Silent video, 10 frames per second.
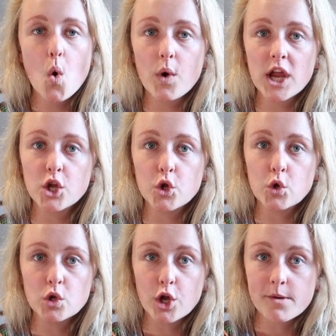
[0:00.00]
where
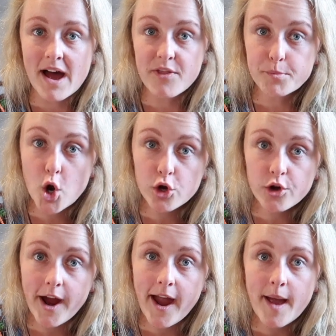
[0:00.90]
you learn about the
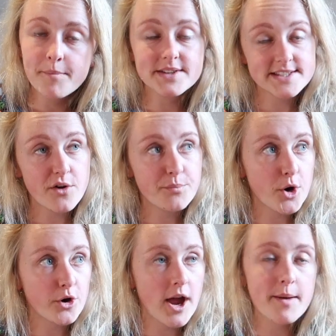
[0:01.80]
program, the SELF
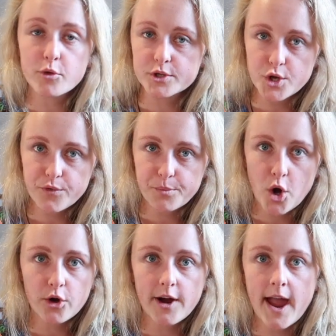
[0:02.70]
program or the DEUF
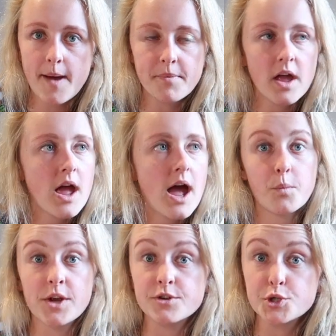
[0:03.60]
program,
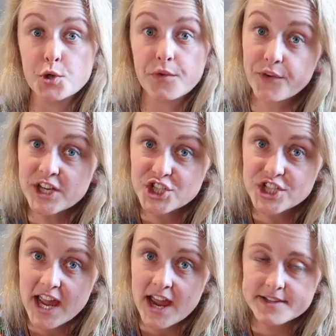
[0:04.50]
where you do your French
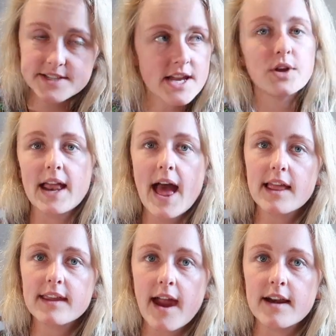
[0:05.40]
test, you get
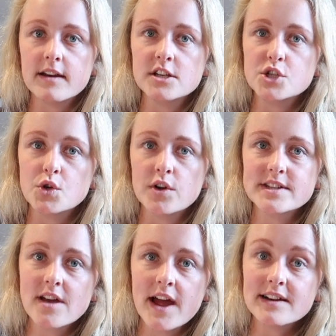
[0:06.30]
allocated into your
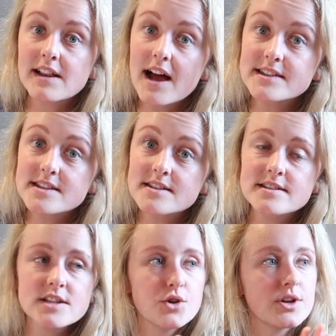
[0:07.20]
assigned
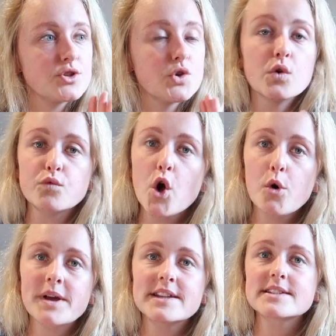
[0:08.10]
classes, you can do your
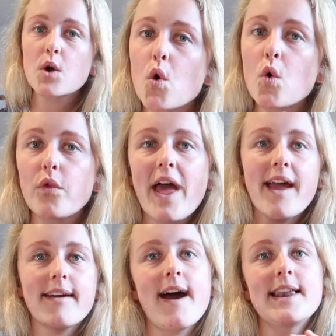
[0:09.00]
enrollments, all
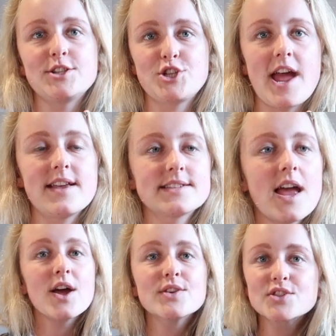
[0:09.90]
that kind of jazz.
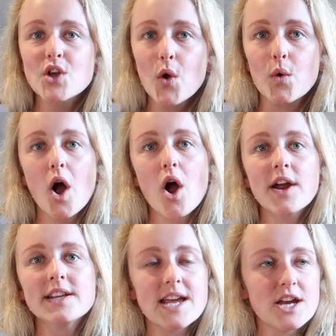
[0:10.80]
So
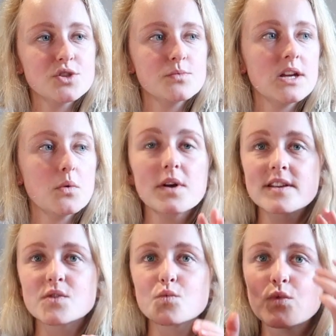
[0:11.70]
orientation week
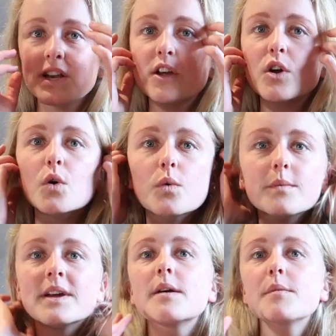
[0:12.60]
was really cool.
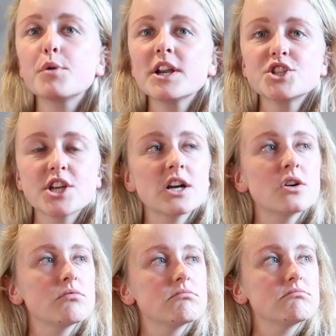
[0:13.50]
Pretty
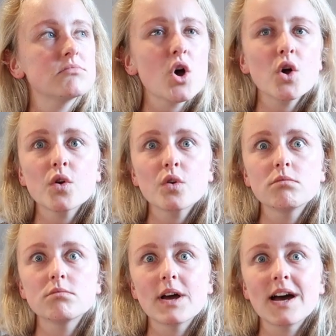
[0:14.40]
chill, no,
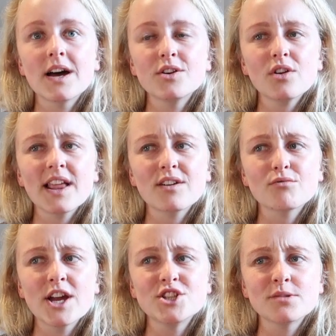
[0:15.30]
not like
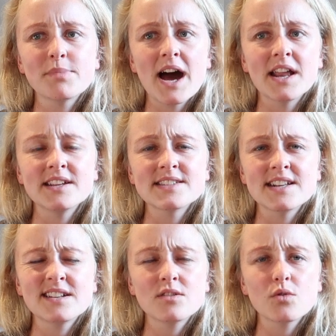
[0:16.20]
raging parties. They
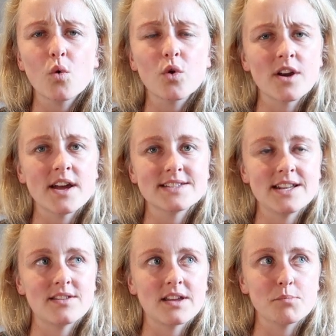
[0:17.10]
didn't organize
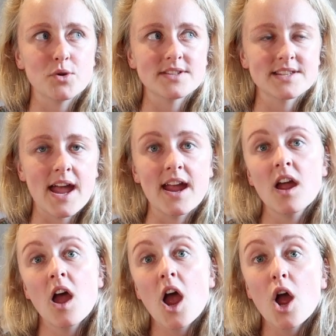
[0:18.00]
anything per se.
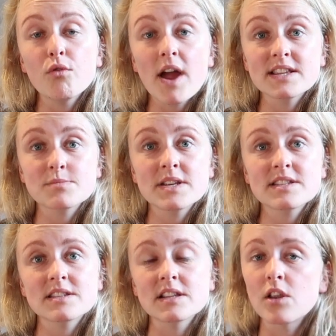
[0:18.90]

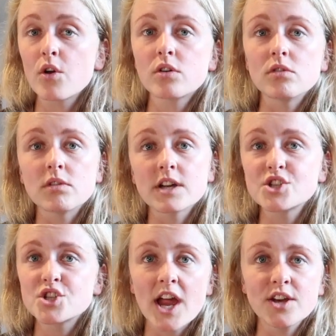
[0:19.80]
Erasmus, the local
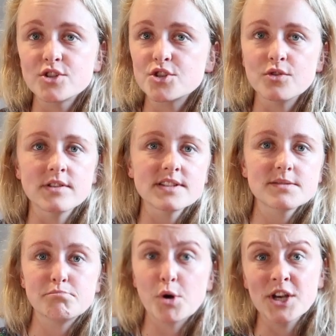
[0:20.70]
exchange students
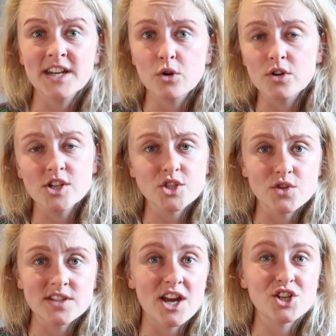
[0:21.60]
body or
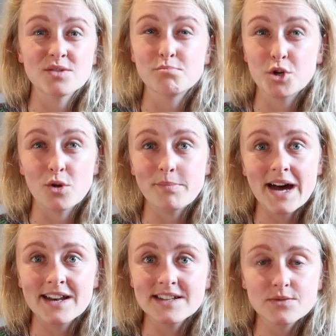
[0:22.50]
association, put on
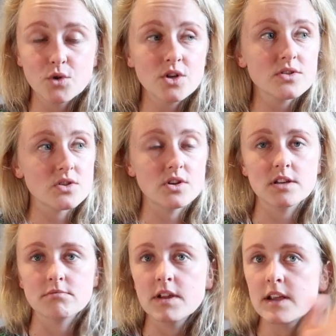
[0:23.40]
parties for you, so you
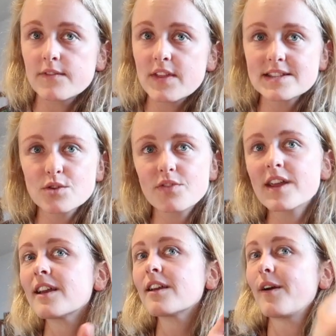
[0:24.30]
can, that's your
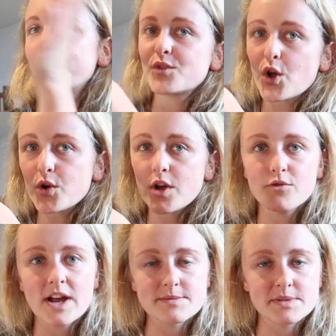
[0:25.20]
thing, go to
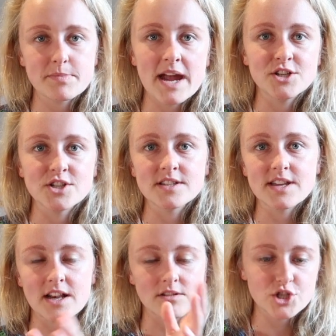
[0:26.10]
Erasmus pages
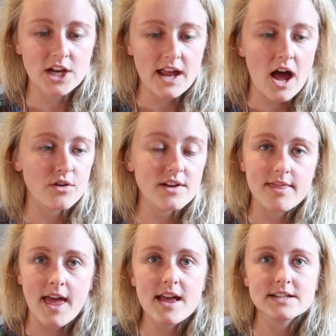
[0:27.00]
and check out
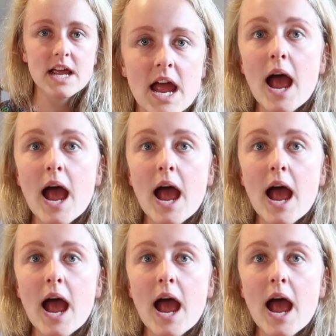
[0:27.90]
that.